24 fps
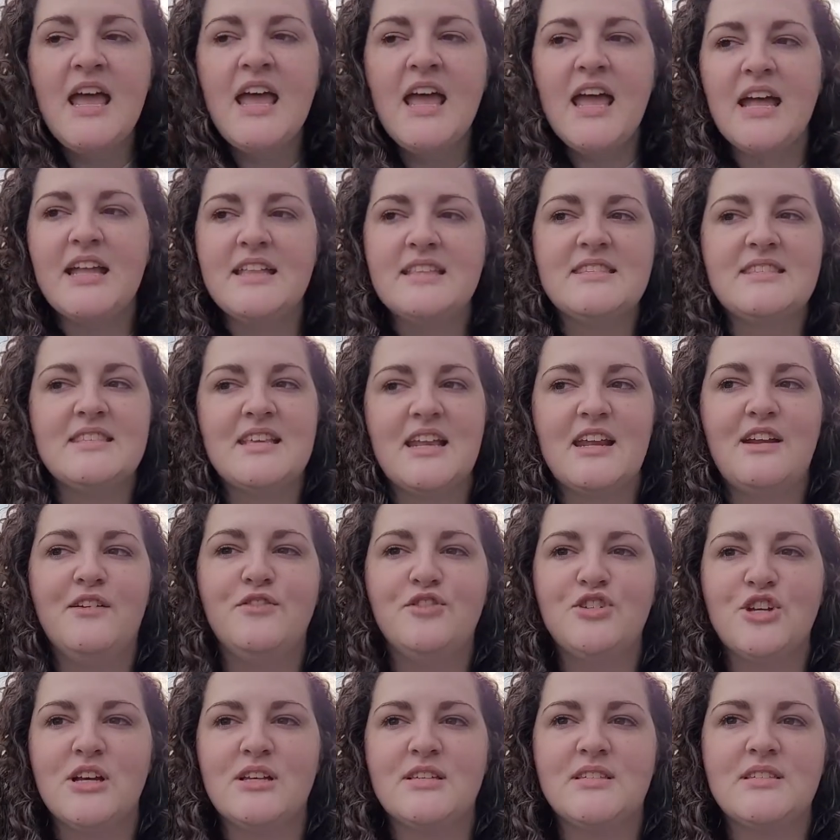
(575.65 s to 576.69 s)
instead of
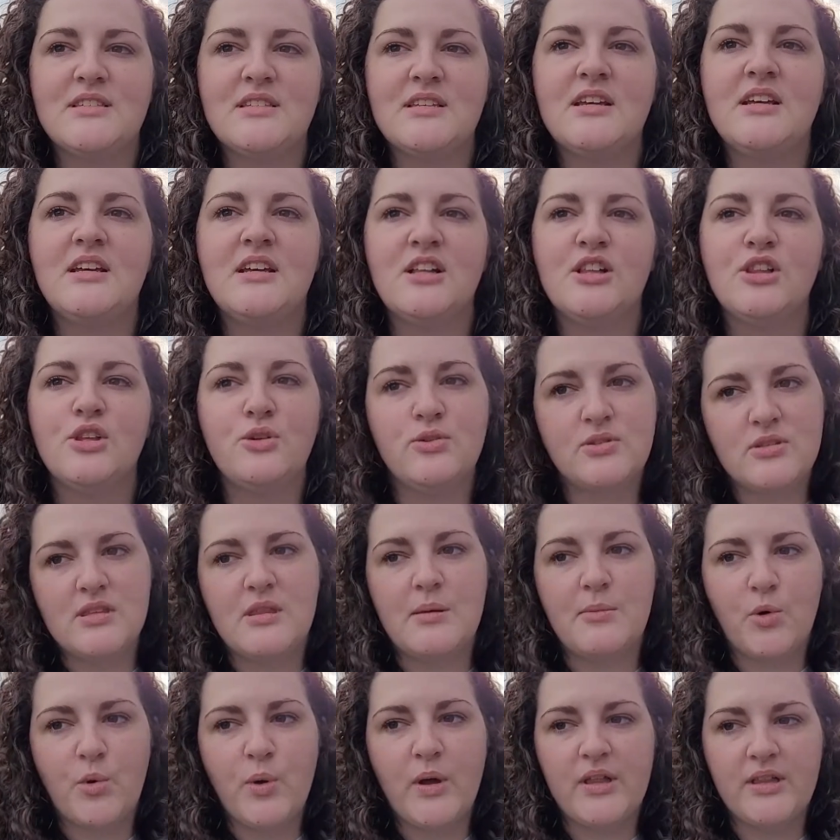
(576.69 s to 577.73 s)
just losing
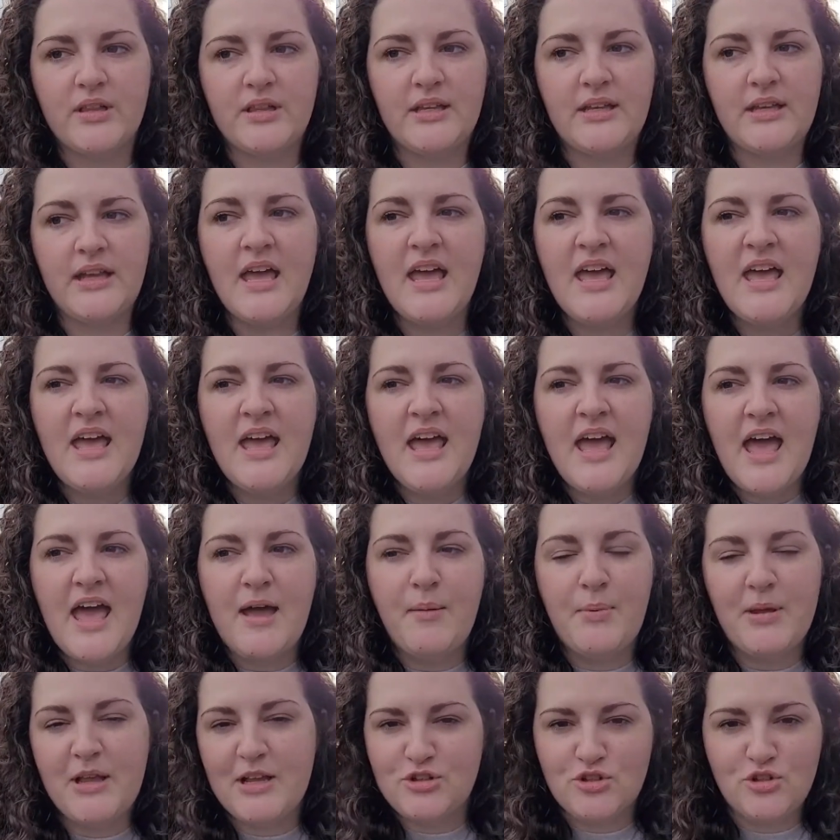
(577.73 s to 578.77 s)
them quickly
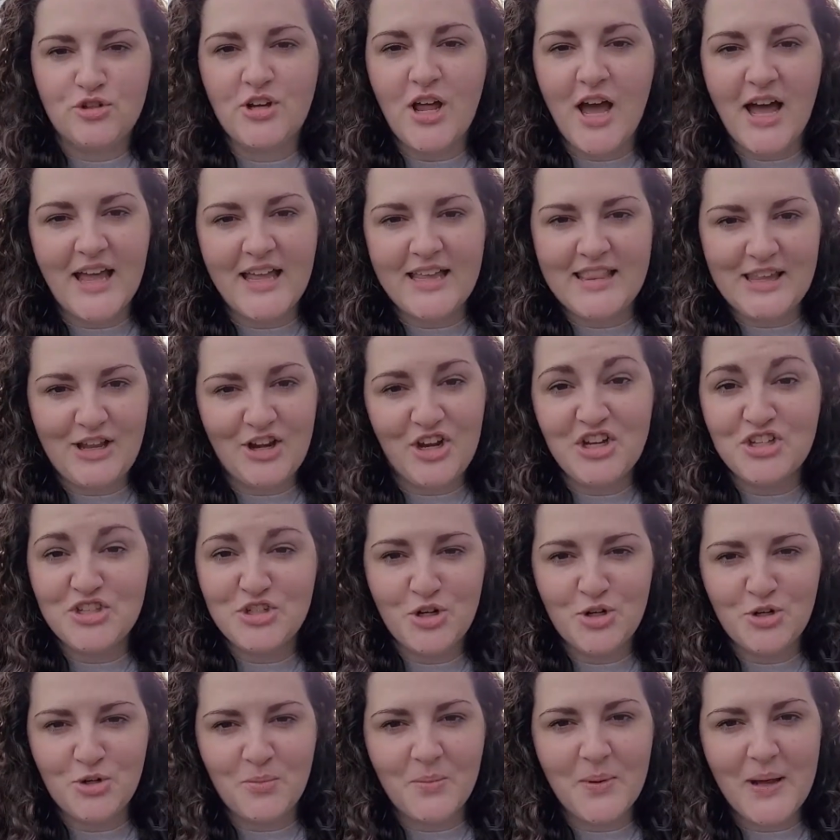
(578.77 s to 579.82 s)
because you're not in their
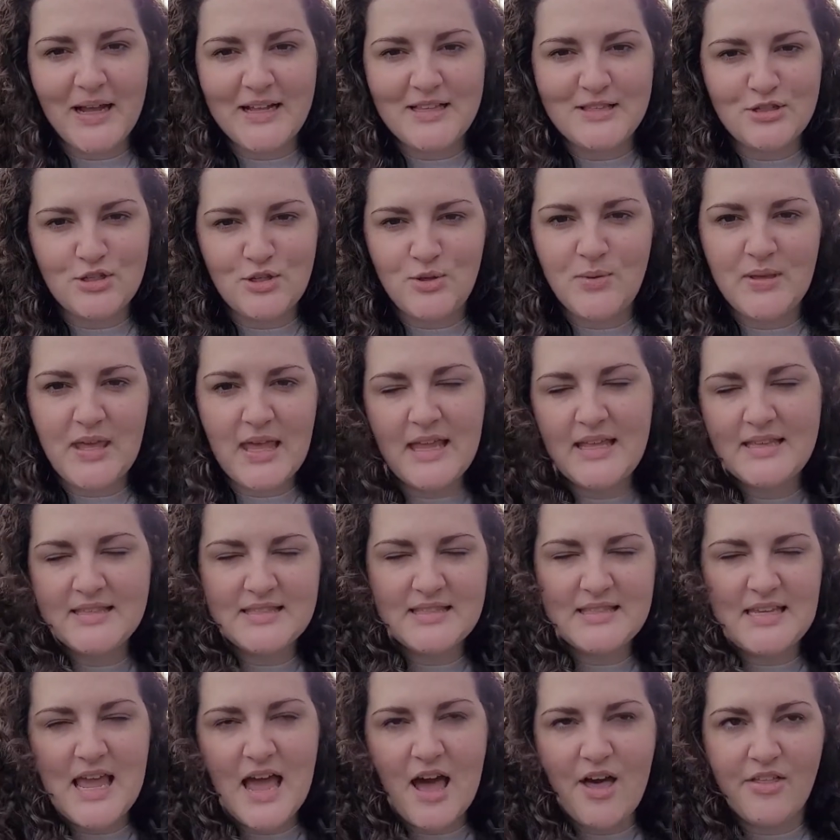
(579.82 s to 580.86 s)
internal mind, so you can't
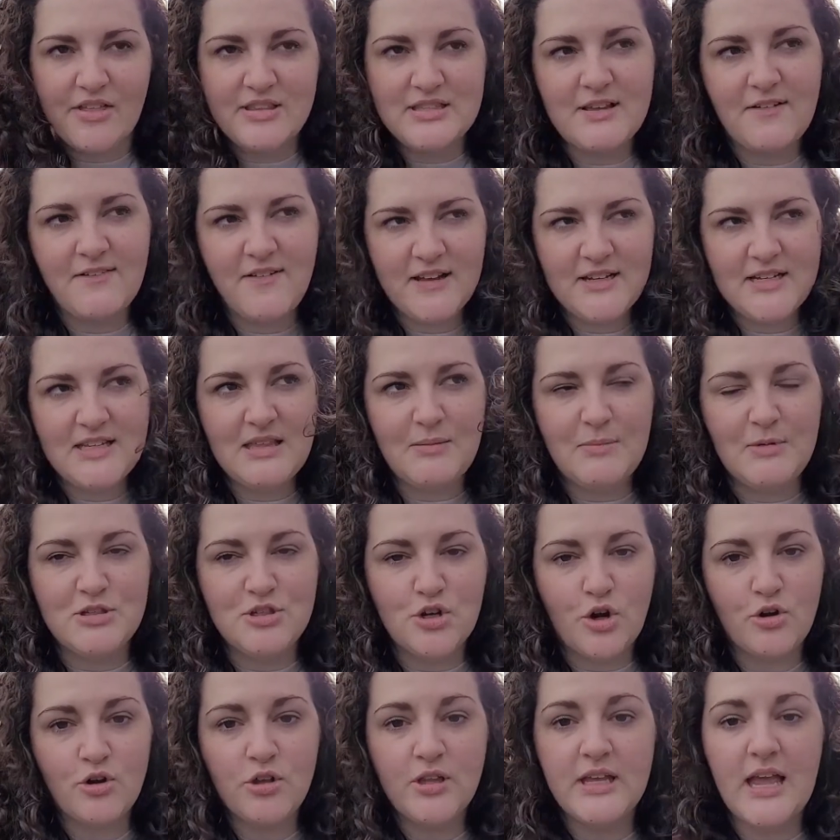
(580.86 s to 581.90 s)
see how it's affecting them
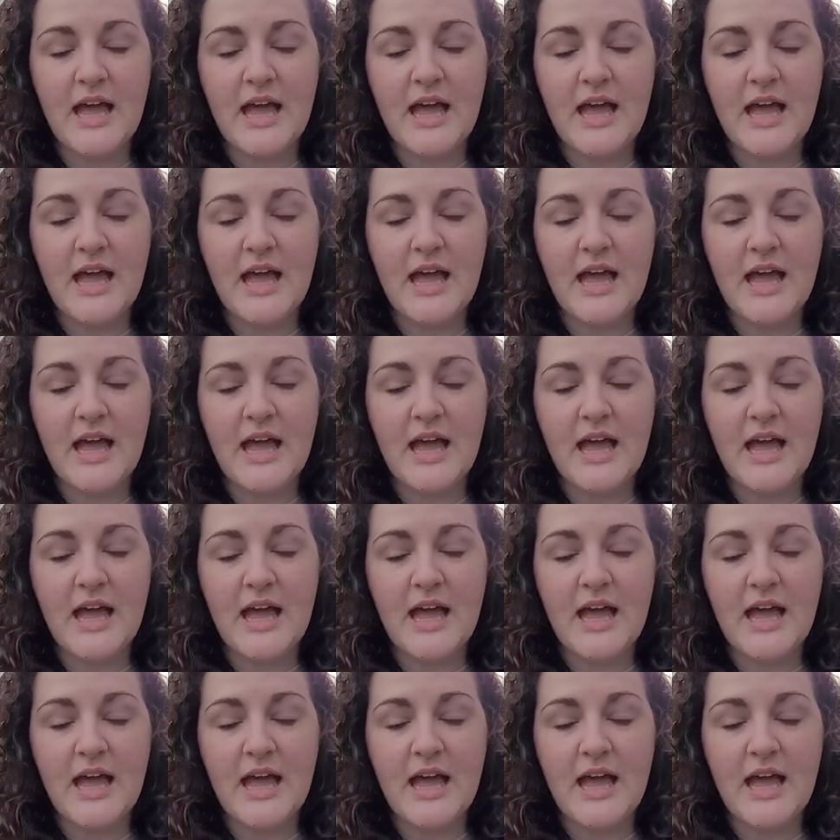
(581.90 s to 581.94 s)
internally.